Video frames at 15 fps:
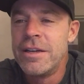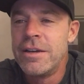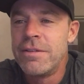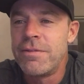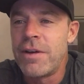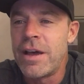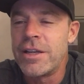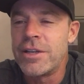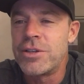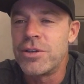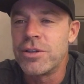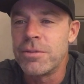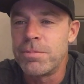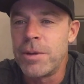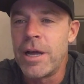finally
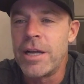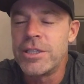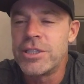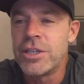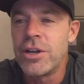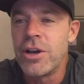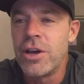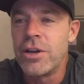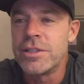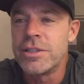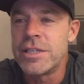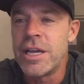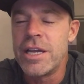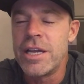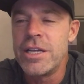took the plunge and got on
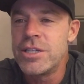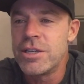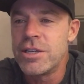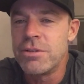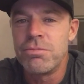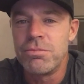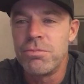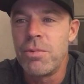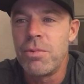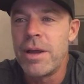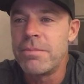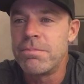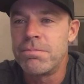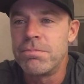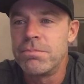stage, and it
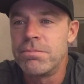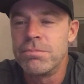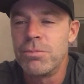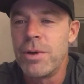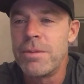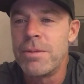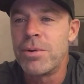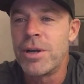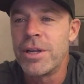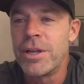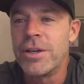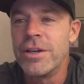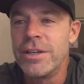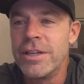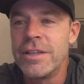went pretty
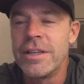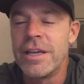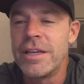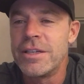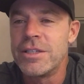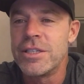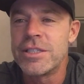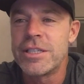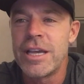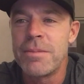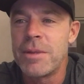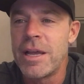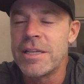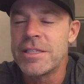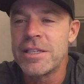good, and then just
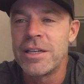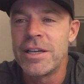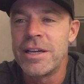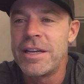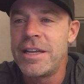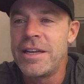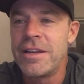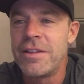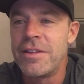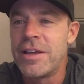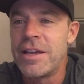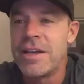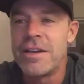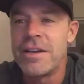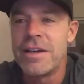kept escalating, and
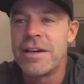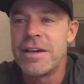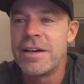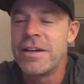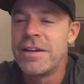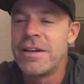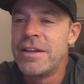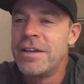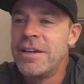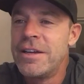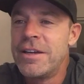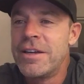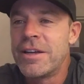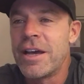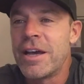then
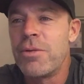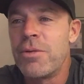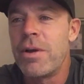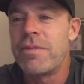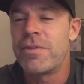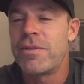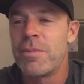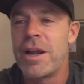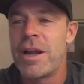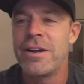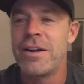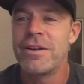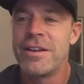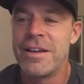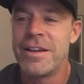kind of went from
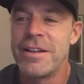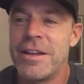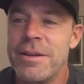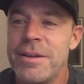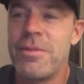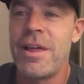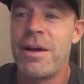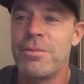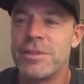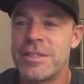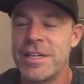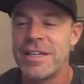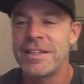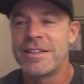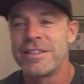there, and that was
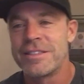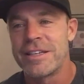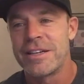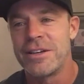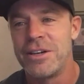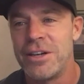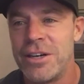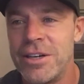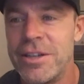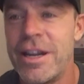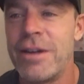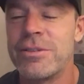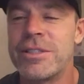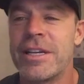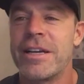it. I was like, oh,
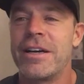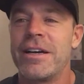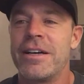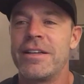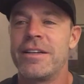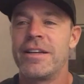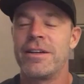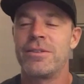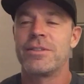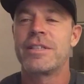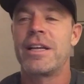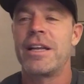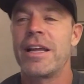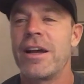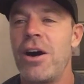now it's kind
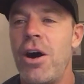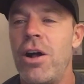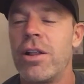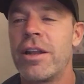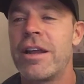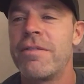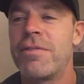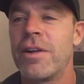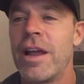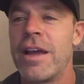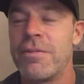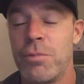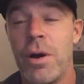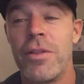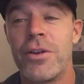of like a holiday for
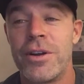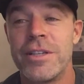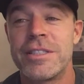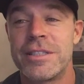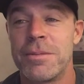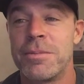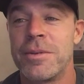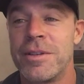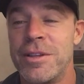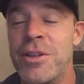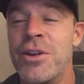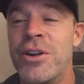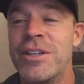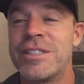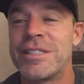life. Well, there is
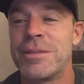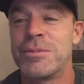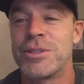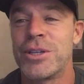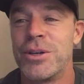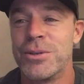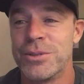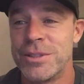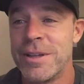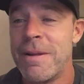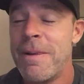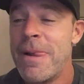some shows